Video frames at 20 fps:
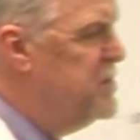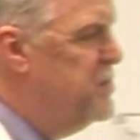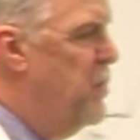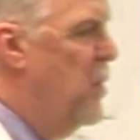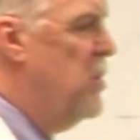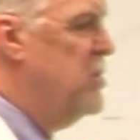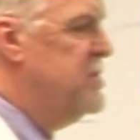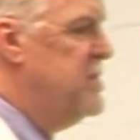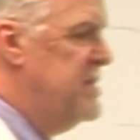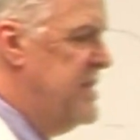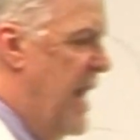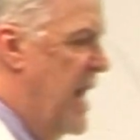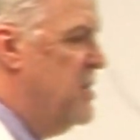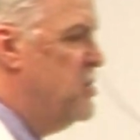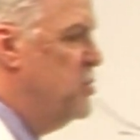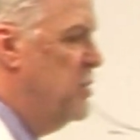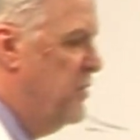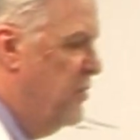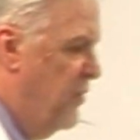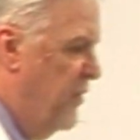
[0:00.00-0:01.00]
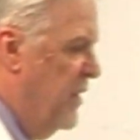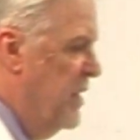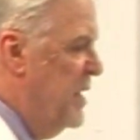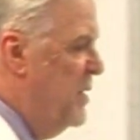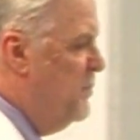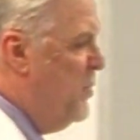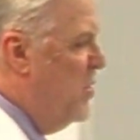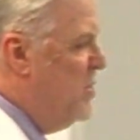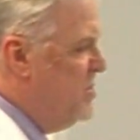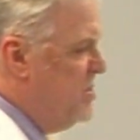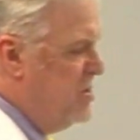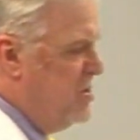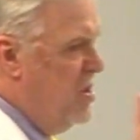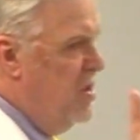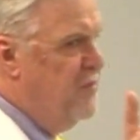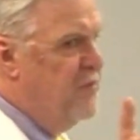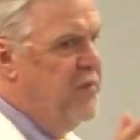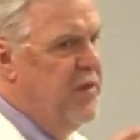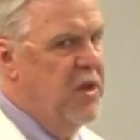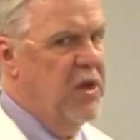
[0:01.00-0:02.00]
pulses, actually feeling pulses,
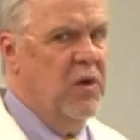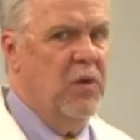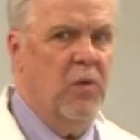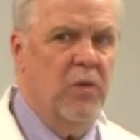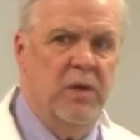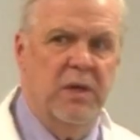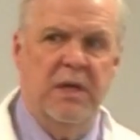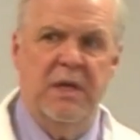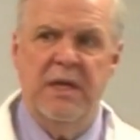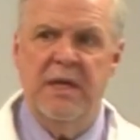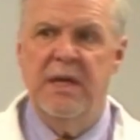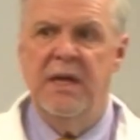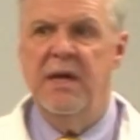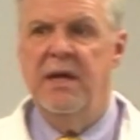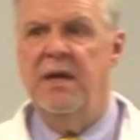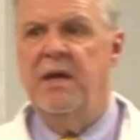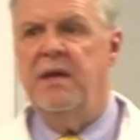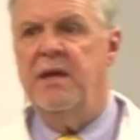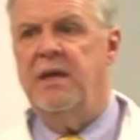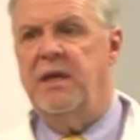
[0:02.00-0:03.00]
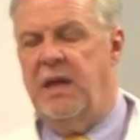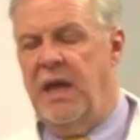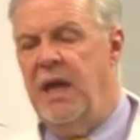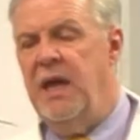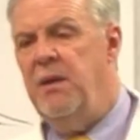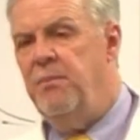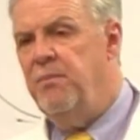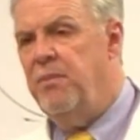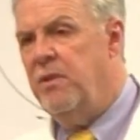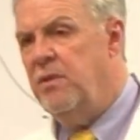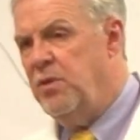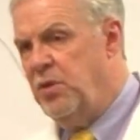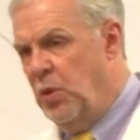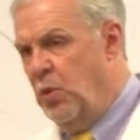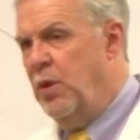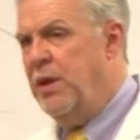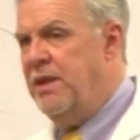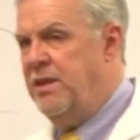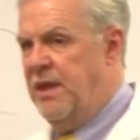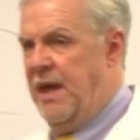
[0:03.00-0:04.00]
good for you. Keep
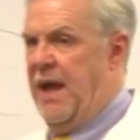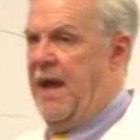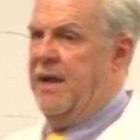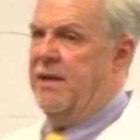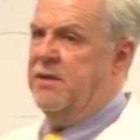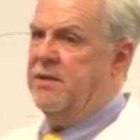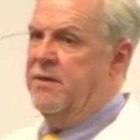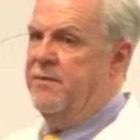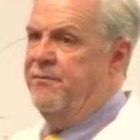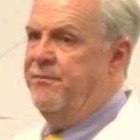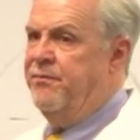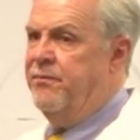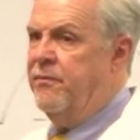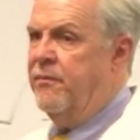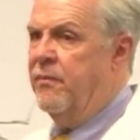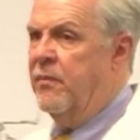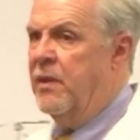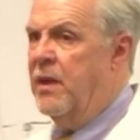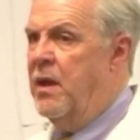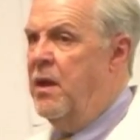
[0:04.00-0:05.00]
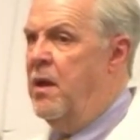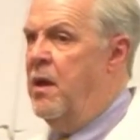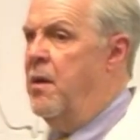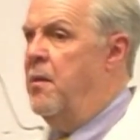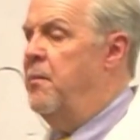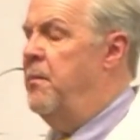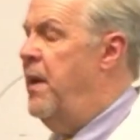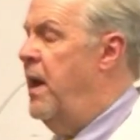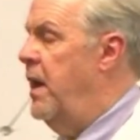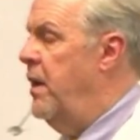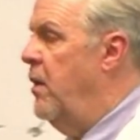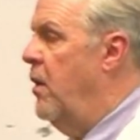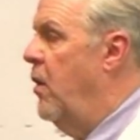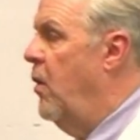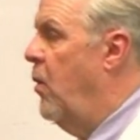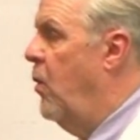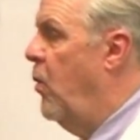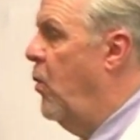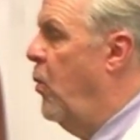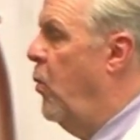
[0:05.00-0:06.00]
doing that. But
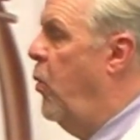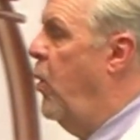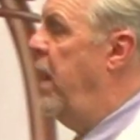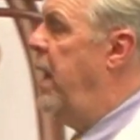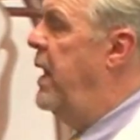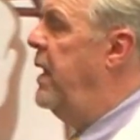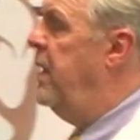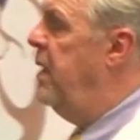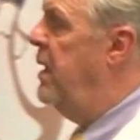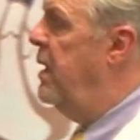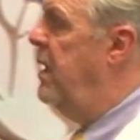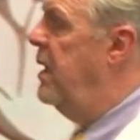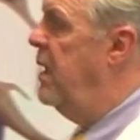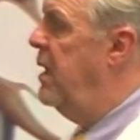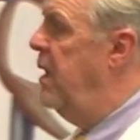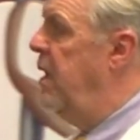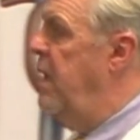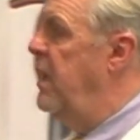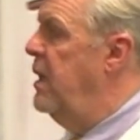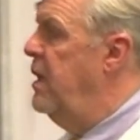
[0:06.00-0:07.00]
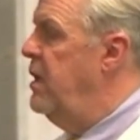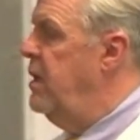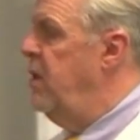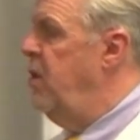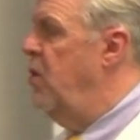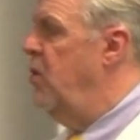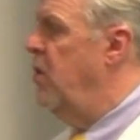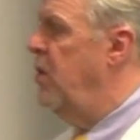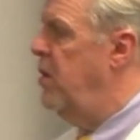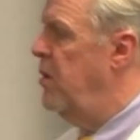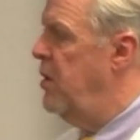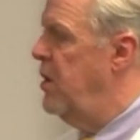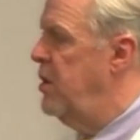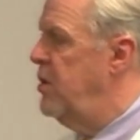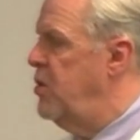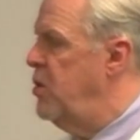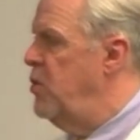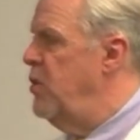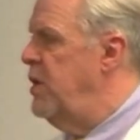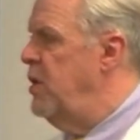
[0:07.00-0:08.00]
when you're
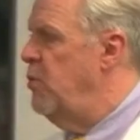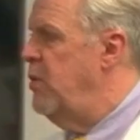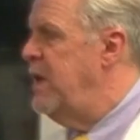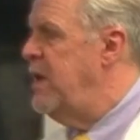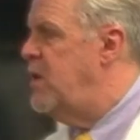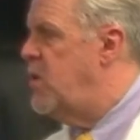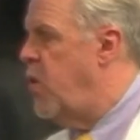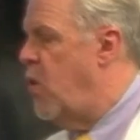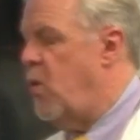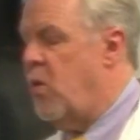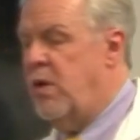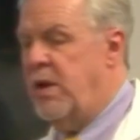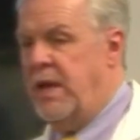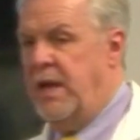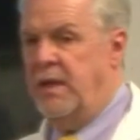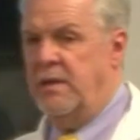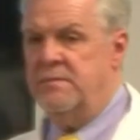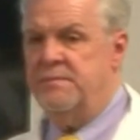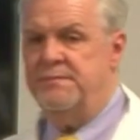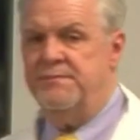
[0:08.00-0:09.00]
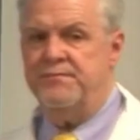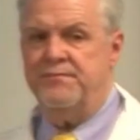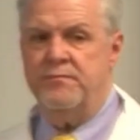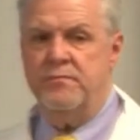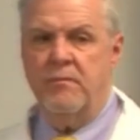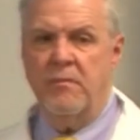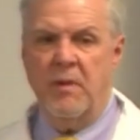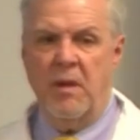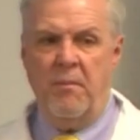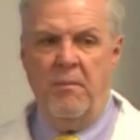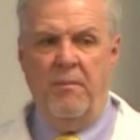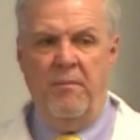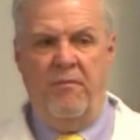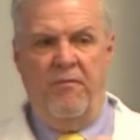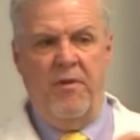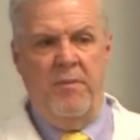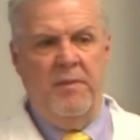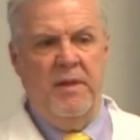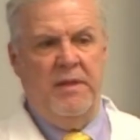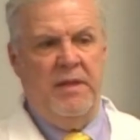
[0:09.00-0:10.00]
doing a recording
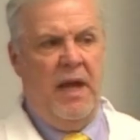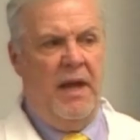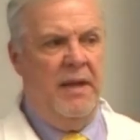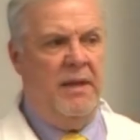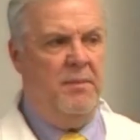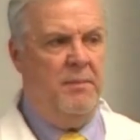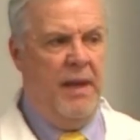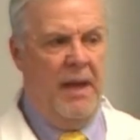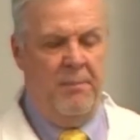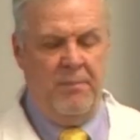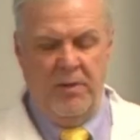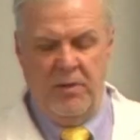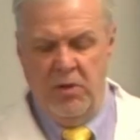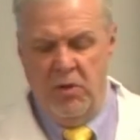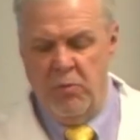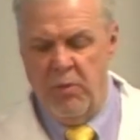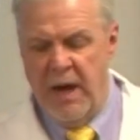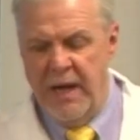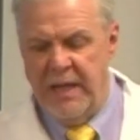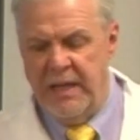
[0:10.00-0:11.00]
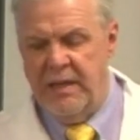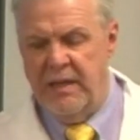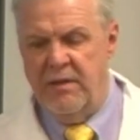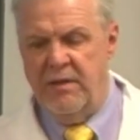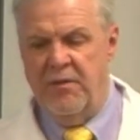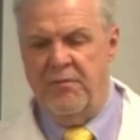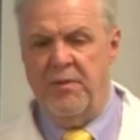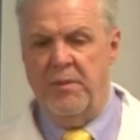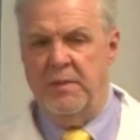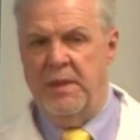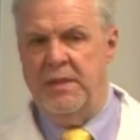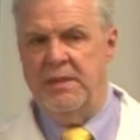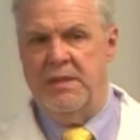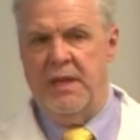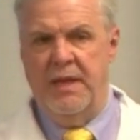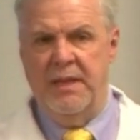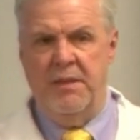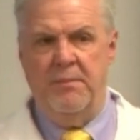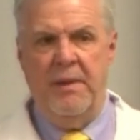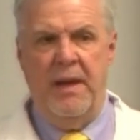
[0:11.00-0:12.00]
from the Dynamap and you're writing in there from the
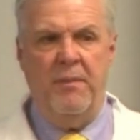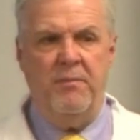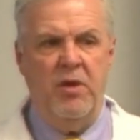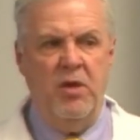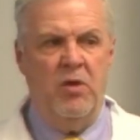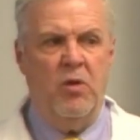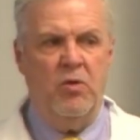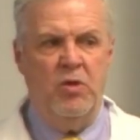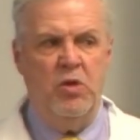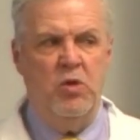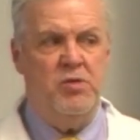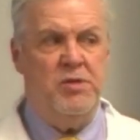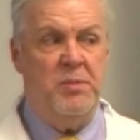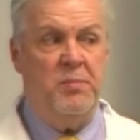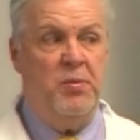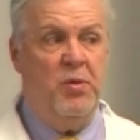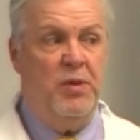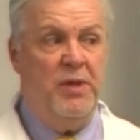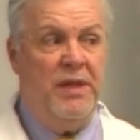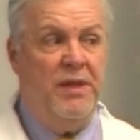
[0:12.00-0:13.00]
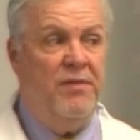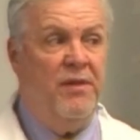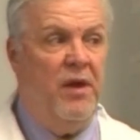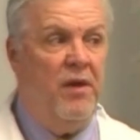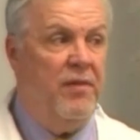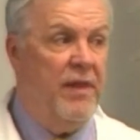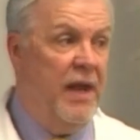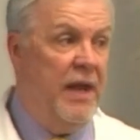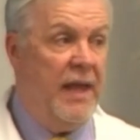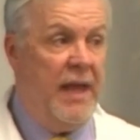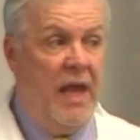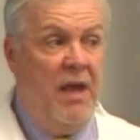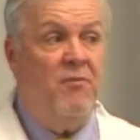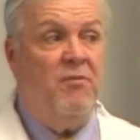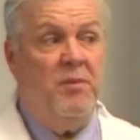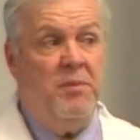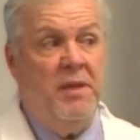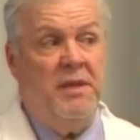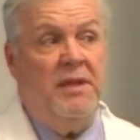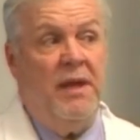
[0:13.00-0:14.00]
Dynamap, you don't usually put in there that it came
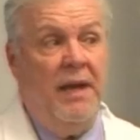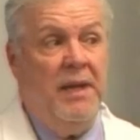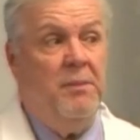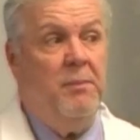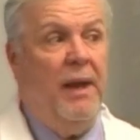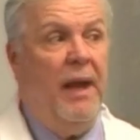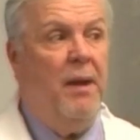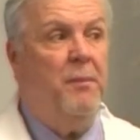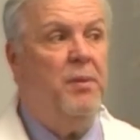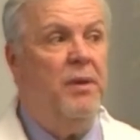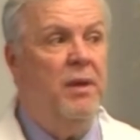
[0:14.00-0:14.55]
from the Dynamap.